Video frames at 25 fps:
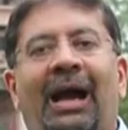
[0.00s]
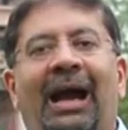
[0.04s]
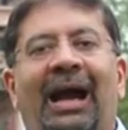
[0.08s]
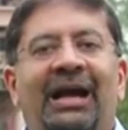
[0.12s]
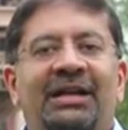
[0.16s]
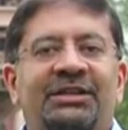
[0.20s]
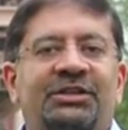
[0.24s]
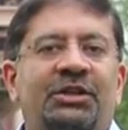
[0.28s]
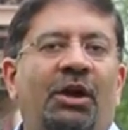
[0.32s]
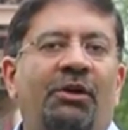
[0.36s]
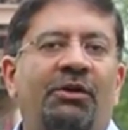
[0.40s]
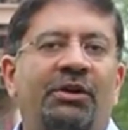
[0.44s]

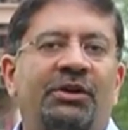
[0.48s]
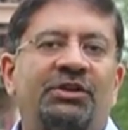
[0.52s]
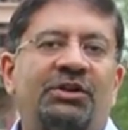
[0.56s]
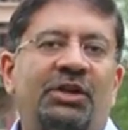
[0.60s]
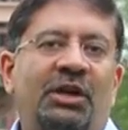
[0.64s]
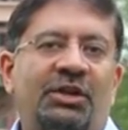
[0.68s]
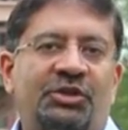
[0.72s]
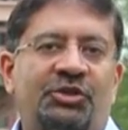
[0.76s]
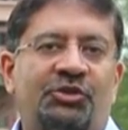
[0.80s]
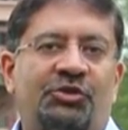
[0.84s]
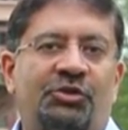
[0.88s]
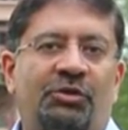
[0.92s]
As our
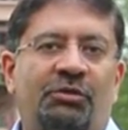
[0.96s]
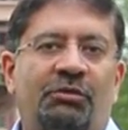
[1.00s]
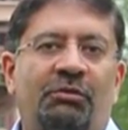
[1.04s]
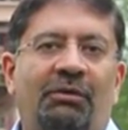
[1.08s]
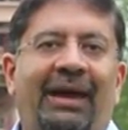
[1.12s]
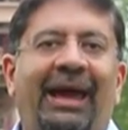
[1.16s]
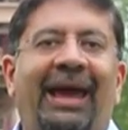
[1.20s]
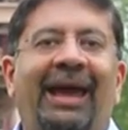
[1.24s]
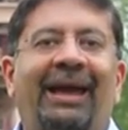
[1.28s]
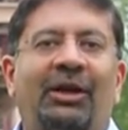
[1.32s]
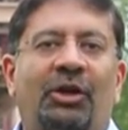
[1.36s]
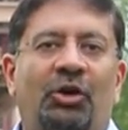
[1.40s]

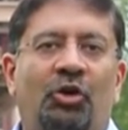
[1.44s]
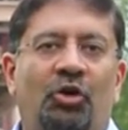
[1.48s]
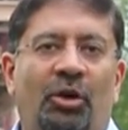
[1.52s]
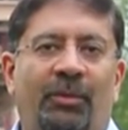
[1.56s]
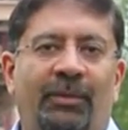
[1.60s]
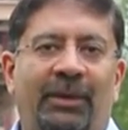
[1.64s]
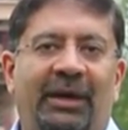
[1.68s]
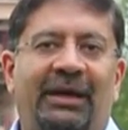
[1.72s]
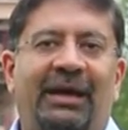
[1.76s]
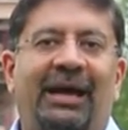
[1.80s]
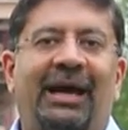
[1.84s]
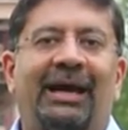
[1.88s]
industrial,
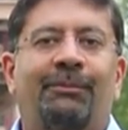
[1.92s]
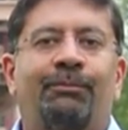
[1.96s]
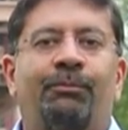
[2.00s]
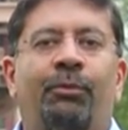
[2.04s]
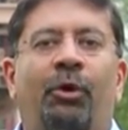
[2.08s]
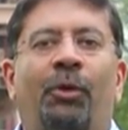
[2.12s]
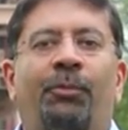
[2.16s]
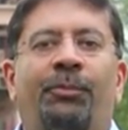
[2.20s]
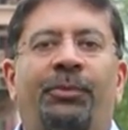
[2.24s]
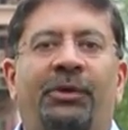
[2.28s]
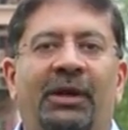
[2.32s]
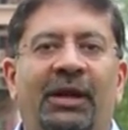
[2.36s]
economic and
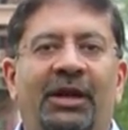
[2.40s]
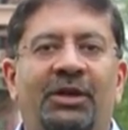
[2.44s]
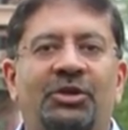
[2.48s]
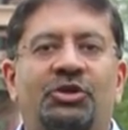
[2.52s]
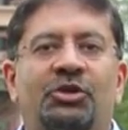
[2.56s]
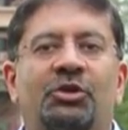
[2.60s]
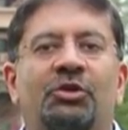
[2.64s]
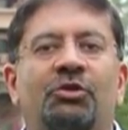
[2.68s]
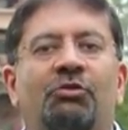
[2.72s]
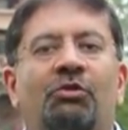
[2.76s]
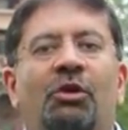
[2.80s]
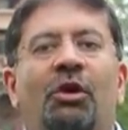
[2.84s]

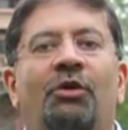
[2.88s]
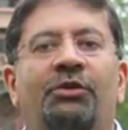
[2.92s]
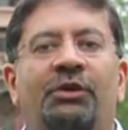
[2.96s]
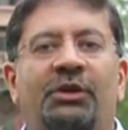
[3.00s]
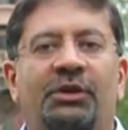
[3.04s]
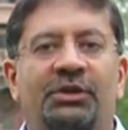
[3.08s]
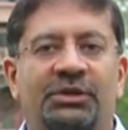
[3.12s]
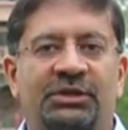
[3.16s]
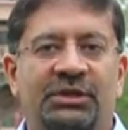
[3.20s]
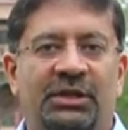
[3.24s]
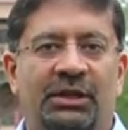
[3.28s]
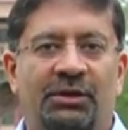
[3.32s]
population growth
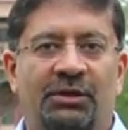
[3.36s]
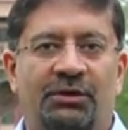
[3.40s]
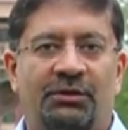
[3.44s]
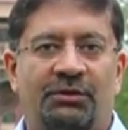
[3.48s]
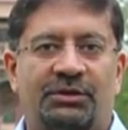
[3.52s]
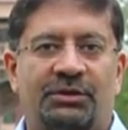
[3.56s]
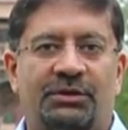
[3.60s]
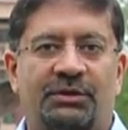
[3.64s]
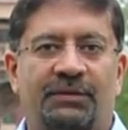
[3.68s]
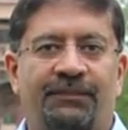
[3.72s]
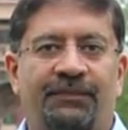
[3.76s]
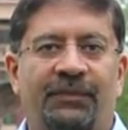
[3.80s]

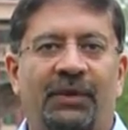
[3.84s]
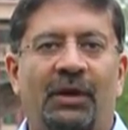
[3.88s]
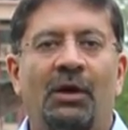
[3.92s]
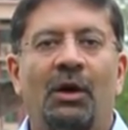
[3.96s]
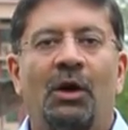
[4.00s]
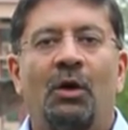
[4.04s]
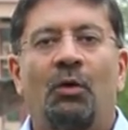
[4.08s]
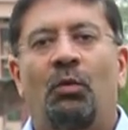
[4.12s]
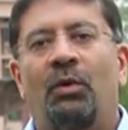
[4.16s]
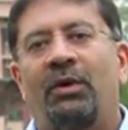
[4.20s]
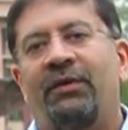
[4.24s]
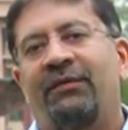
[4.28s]
continues,
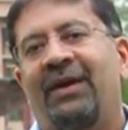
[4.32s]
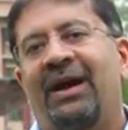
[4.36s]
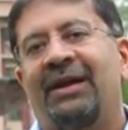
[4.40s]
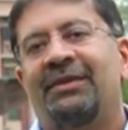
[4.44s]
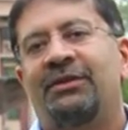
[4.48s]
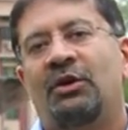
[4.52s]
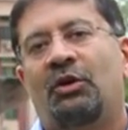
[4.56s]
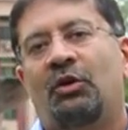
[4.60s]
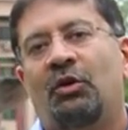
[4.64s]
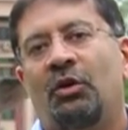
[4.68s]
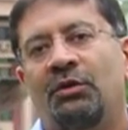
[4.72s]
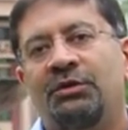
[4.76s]
we've
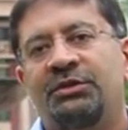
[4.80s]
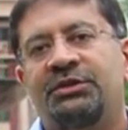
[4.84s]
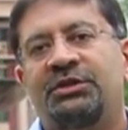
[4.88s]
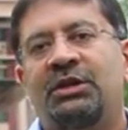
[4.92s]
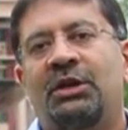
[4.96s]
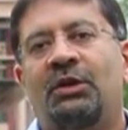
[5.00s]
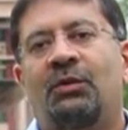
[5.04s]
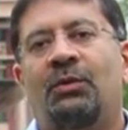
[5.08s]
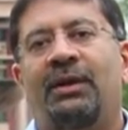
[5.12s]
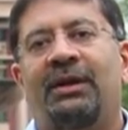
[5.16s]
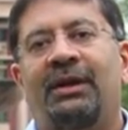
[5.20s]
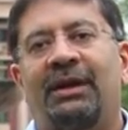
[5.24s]
had the
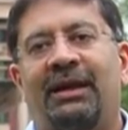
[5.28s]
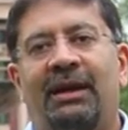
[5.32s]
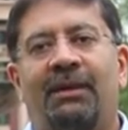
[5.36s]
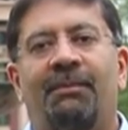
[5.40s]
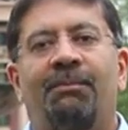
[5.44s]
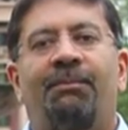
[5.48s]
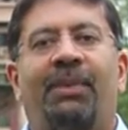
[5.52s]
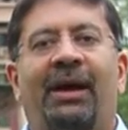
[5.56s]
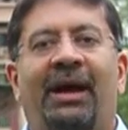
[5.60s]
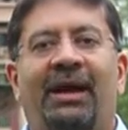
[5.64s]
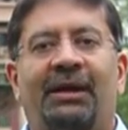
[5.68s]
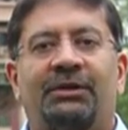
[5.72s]
consequent
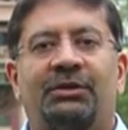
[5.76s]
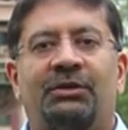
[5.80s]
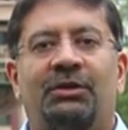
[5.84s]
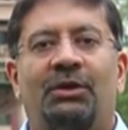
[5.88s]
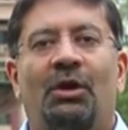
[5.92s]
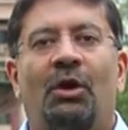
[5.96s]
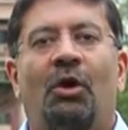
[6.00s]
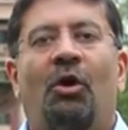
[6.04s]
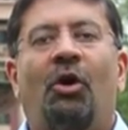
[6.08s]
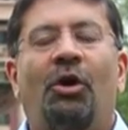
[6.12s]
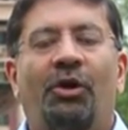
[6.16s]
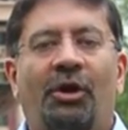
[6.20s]
impact
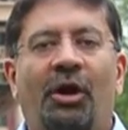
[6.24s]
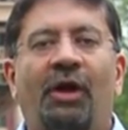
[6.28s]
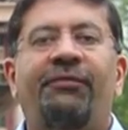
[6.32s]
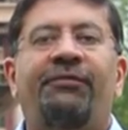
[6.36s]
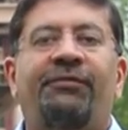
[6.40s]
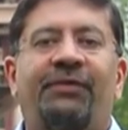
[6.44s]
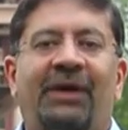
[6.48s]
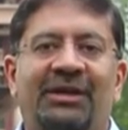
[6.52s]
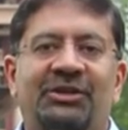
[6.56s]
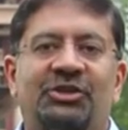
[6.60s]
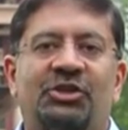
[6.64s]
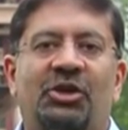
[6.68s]
on our
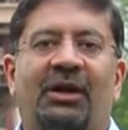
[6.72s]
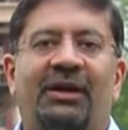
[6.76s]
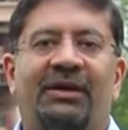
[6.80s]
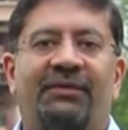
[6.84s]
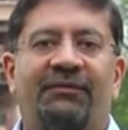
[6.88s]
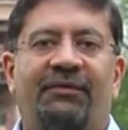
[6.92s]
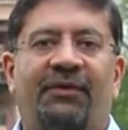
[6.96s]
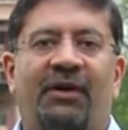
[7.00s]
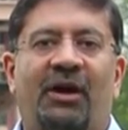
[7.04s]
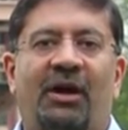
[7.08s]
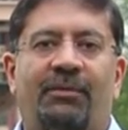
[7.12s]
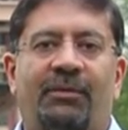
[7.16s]
fragile
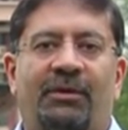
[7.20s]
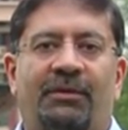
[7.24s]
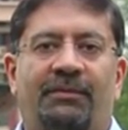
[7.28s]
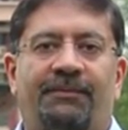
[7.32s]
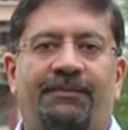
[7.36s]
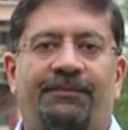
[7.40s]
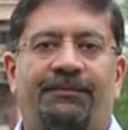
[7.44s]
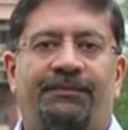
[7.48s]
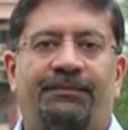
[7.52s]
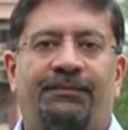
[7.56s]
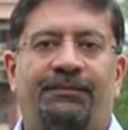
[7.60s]
environment.